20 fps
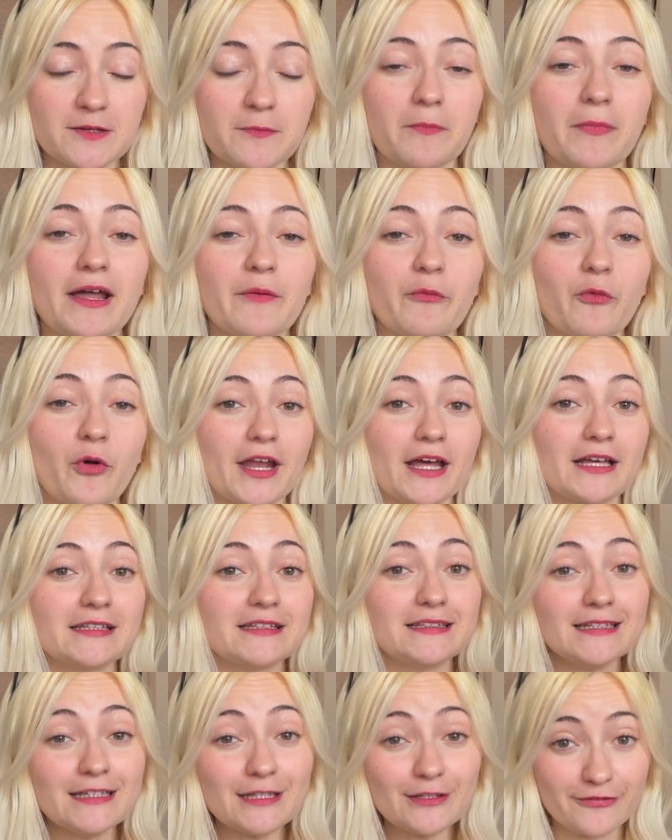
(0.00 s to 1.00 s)
but what I
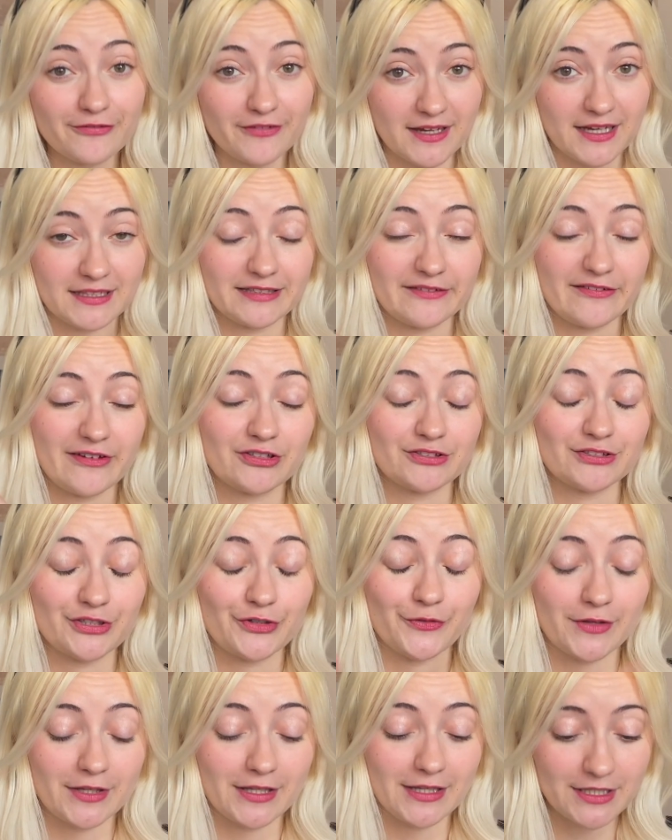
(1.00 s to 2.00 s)
did find about their
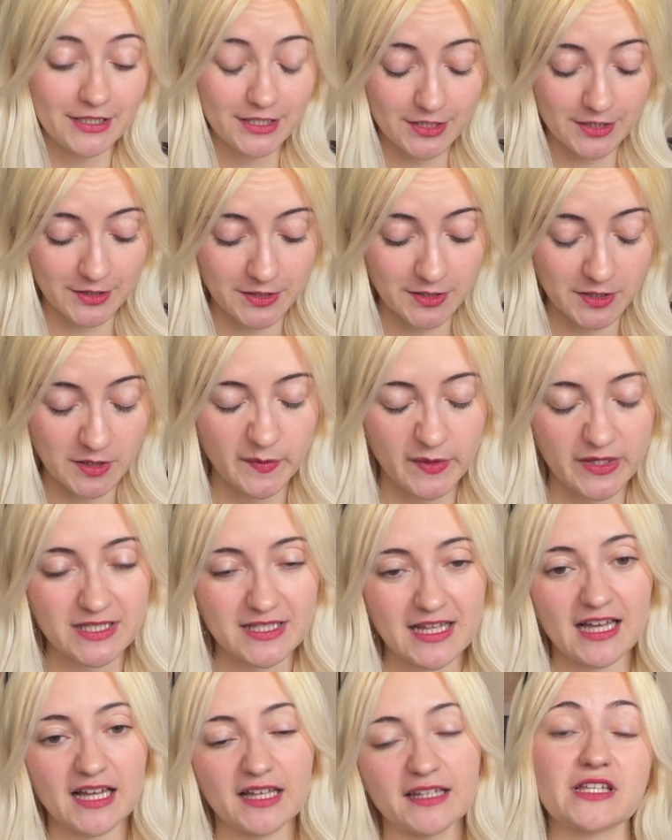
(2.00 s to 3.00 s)
relationship is
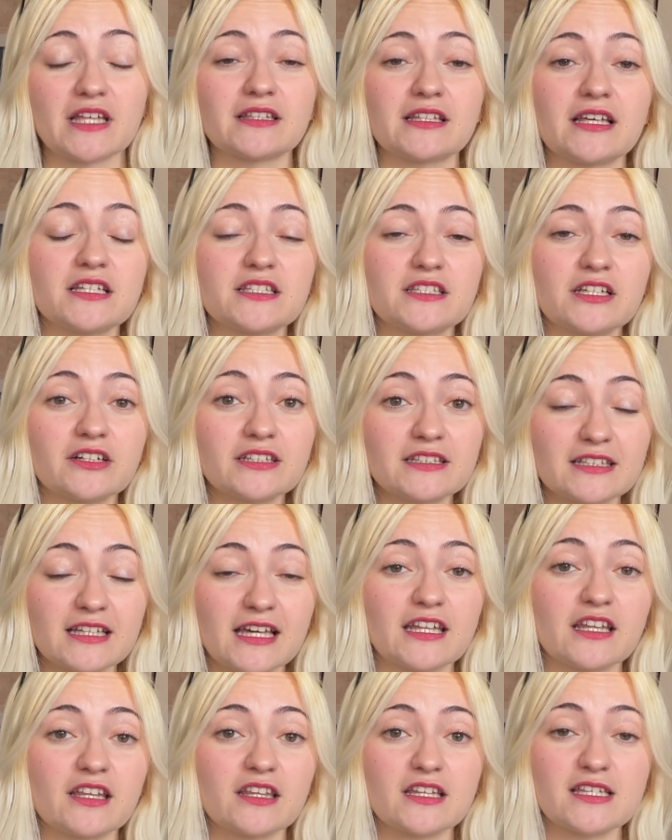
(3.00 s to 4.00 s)
that they started
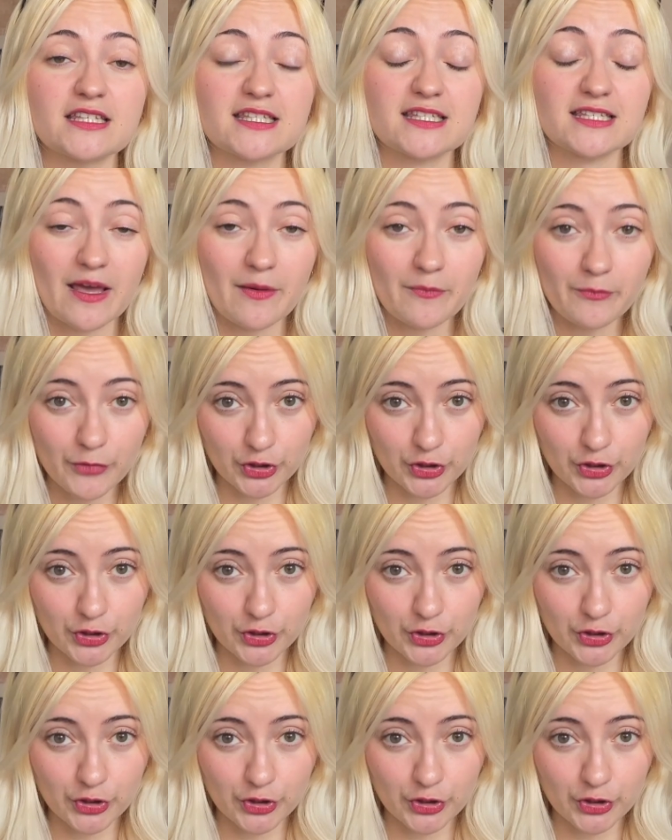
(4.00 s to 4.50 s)
dating December